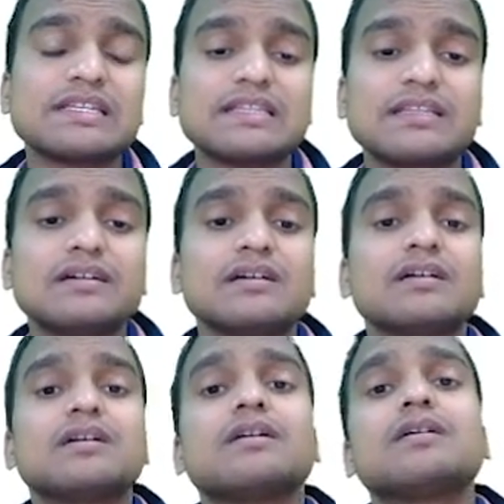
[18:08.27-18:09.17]
in the
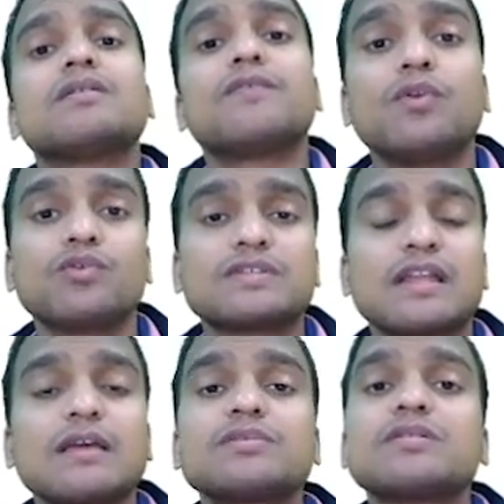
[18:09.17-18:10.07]
floor
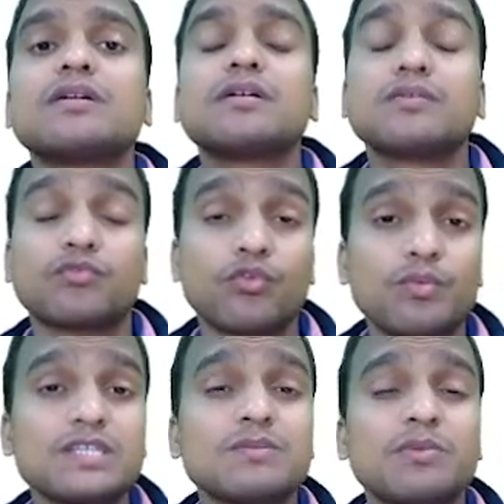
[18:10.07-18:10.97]
slabs through
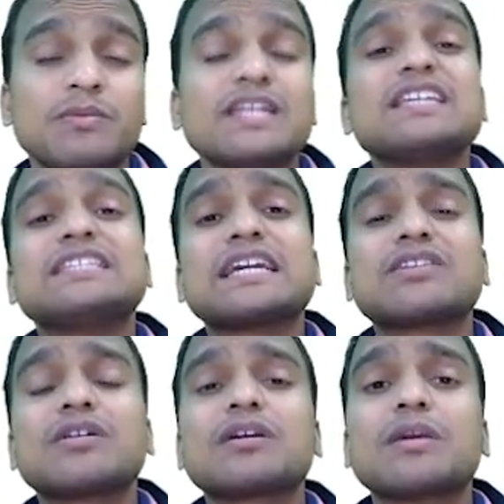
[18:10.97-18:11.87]
which we will inject
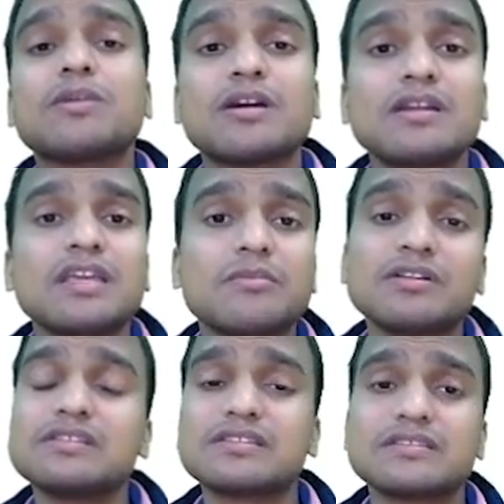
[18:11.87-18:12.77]
the chemical
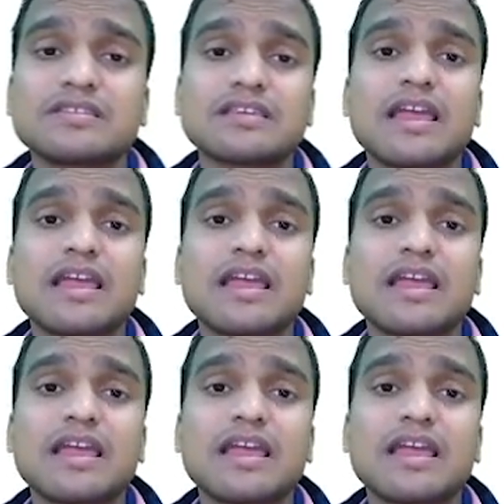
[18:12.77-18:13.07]
emulsions